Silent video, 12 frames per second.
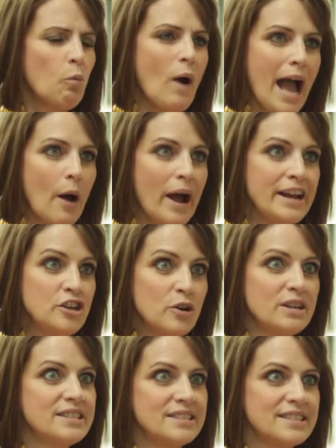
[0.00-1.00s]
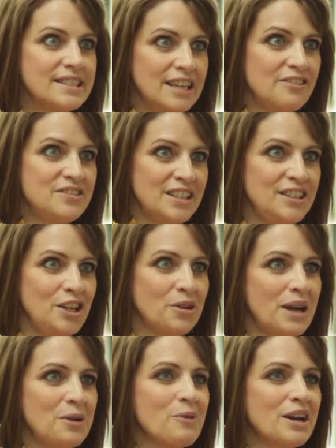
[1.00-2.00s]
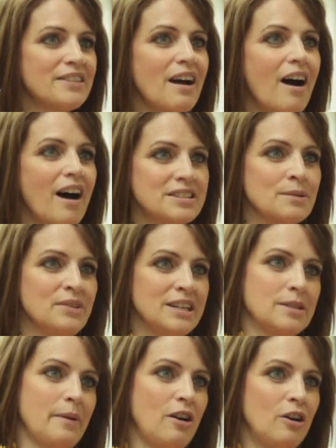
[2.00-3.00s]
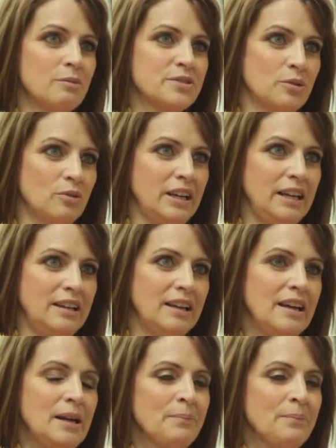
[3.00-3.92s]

"Wow, I noticed this gift in you." And one of the awesome things about homeschooling